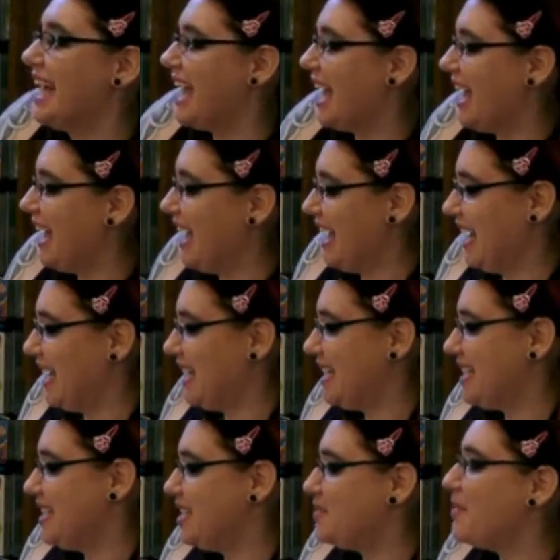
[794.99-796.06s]

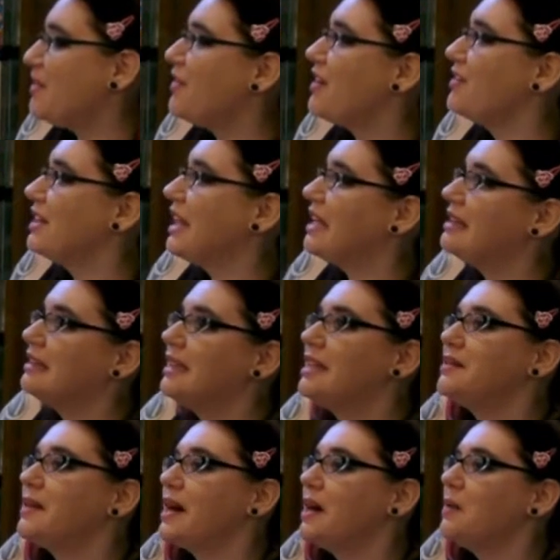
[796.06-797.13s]
And my favorite like
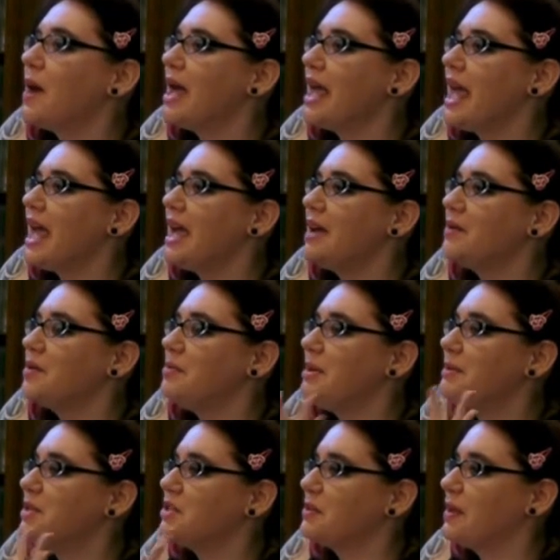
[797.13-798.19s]
literary YA would be
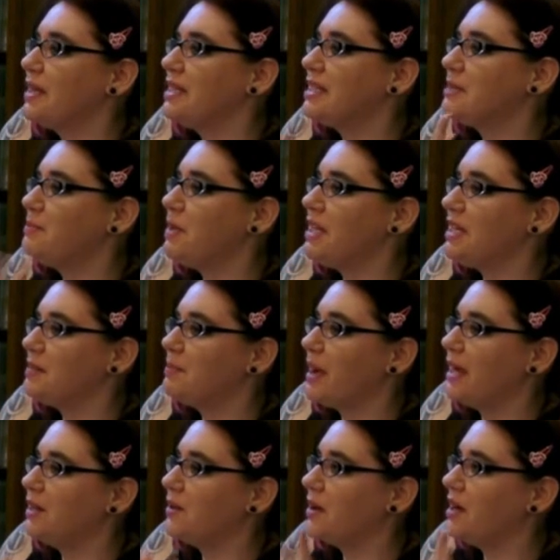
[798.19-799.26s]
Between Speak by
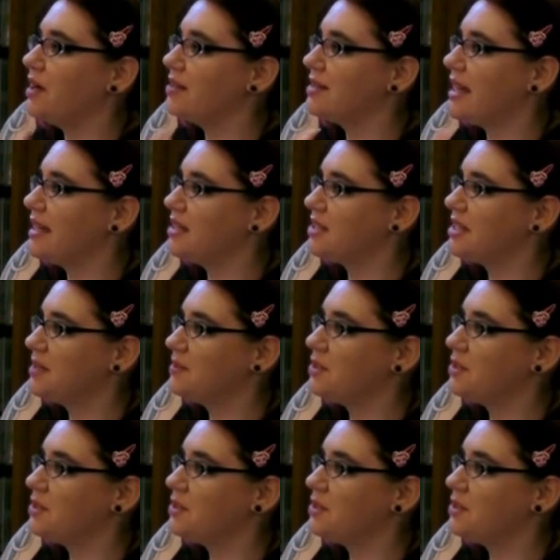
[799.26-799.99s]
Whitehouse Anderson,